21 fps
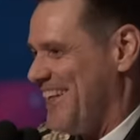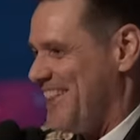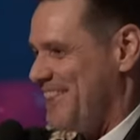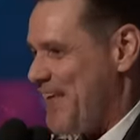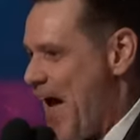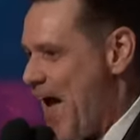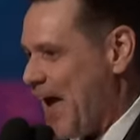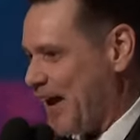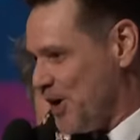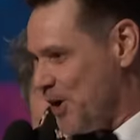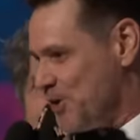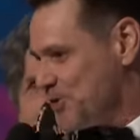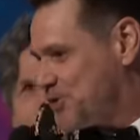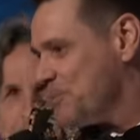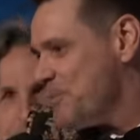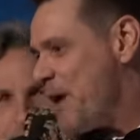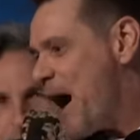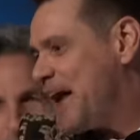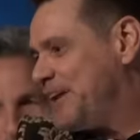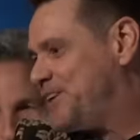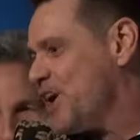Thank you to
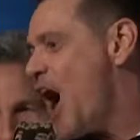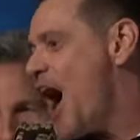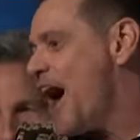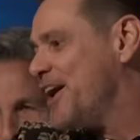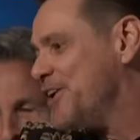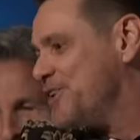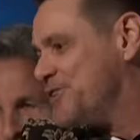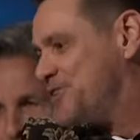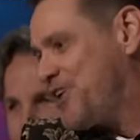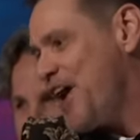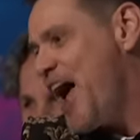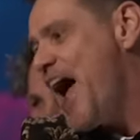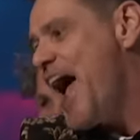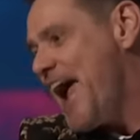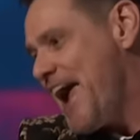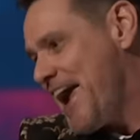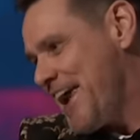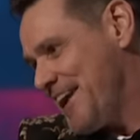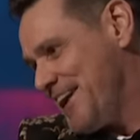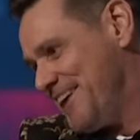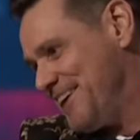my daughter,
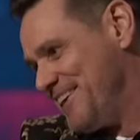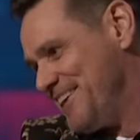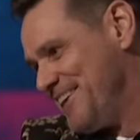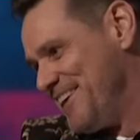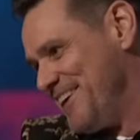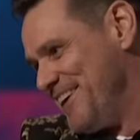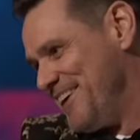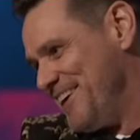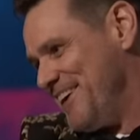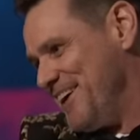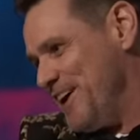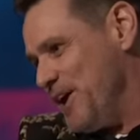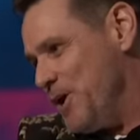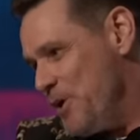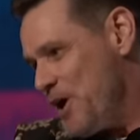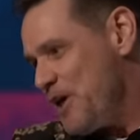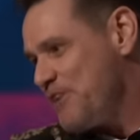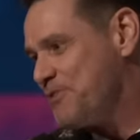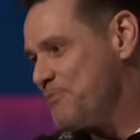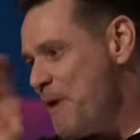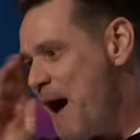Jane, who
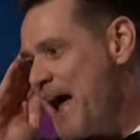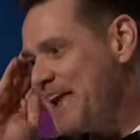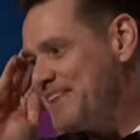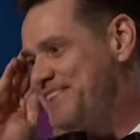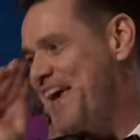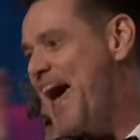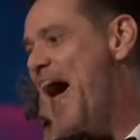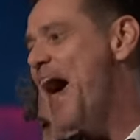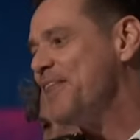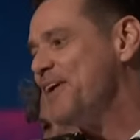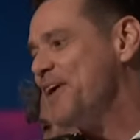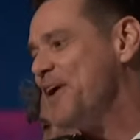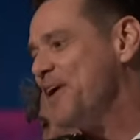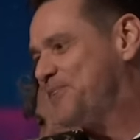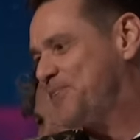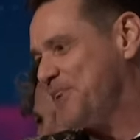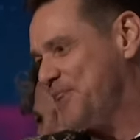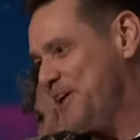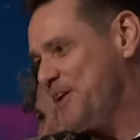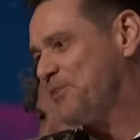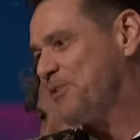is my tether
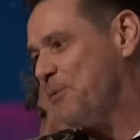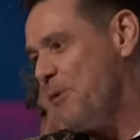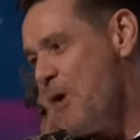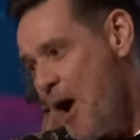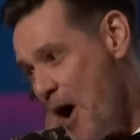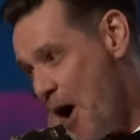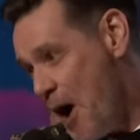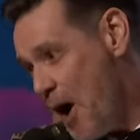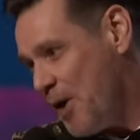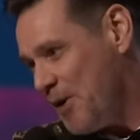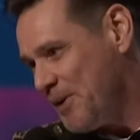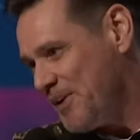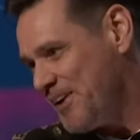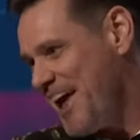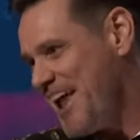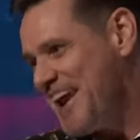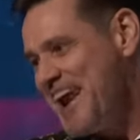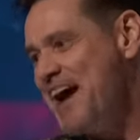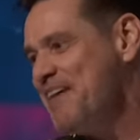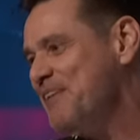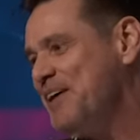to this world
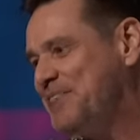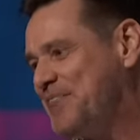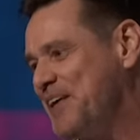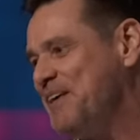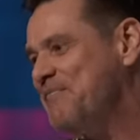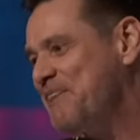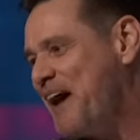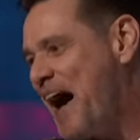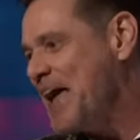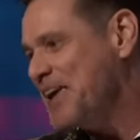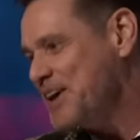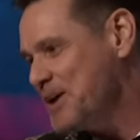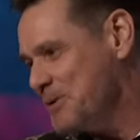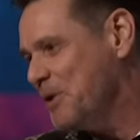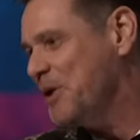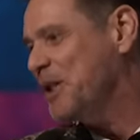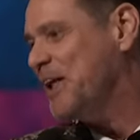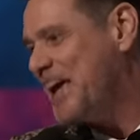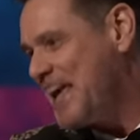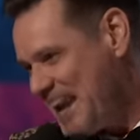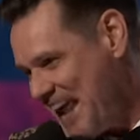and everything
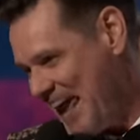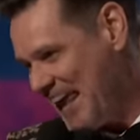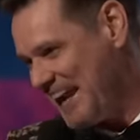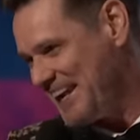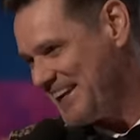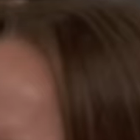valuable in it.